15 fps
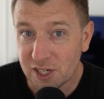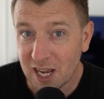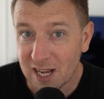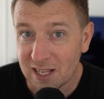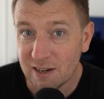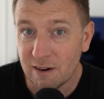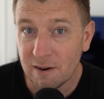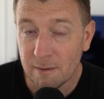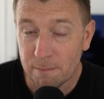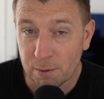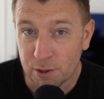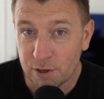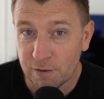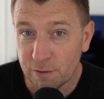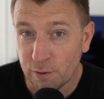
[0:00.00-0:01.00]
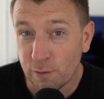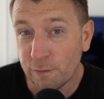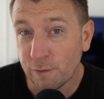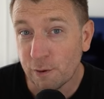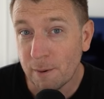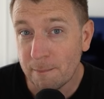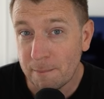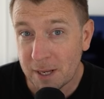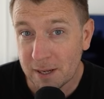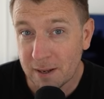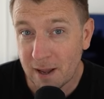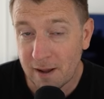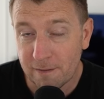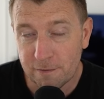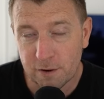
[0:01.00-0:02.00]
of getting an approval for a
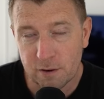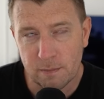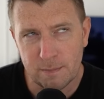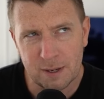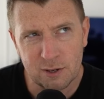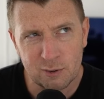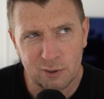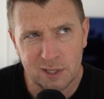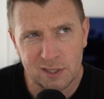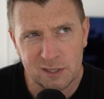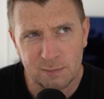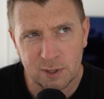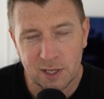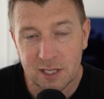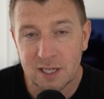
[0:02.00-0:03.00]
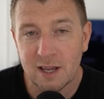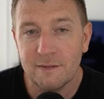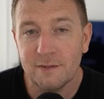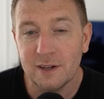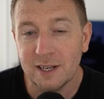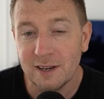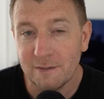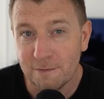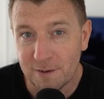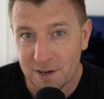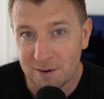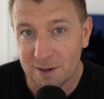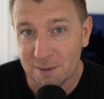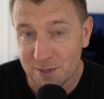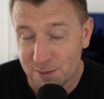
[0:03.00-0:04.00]
Bitcoin spot ETF and
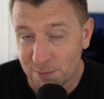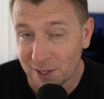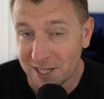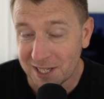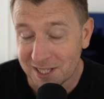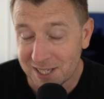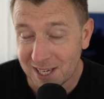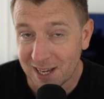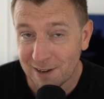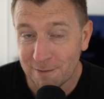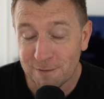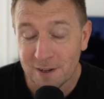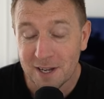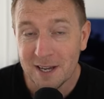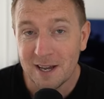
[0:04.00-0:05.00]
Ethereum spot ETF.